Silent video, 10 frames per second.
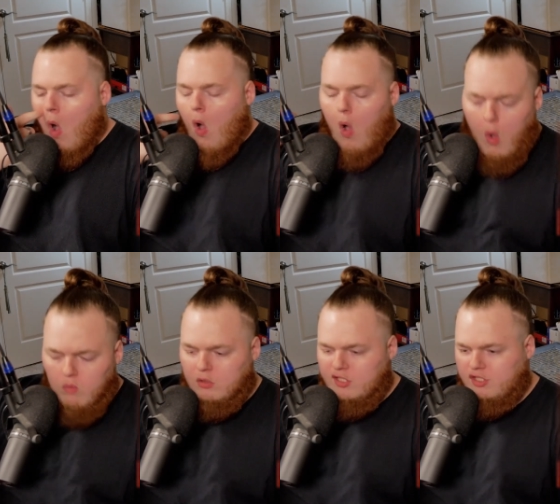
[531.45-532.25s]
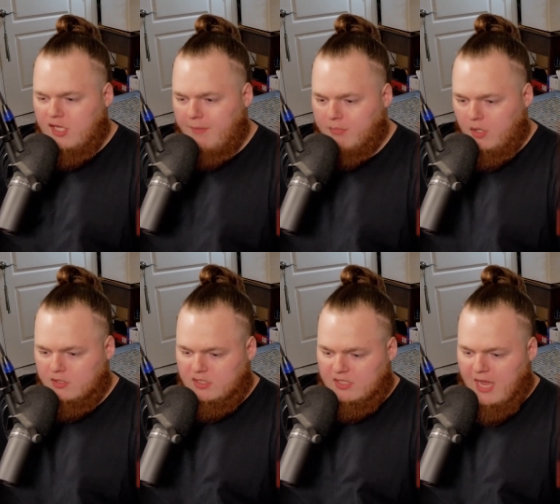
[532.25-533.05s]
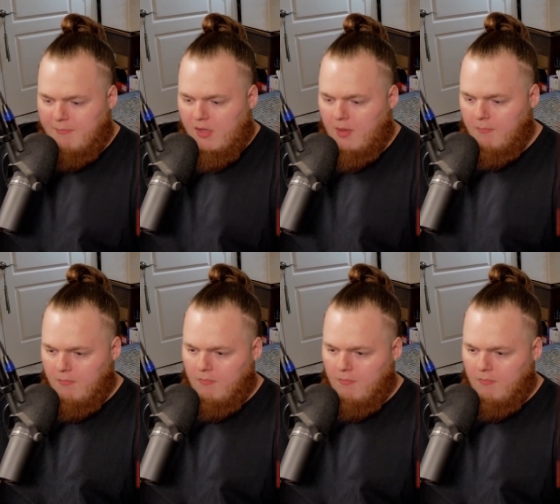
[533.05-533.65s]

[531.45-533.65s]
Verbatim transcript: Holy shit, bro. It's just hyped me up.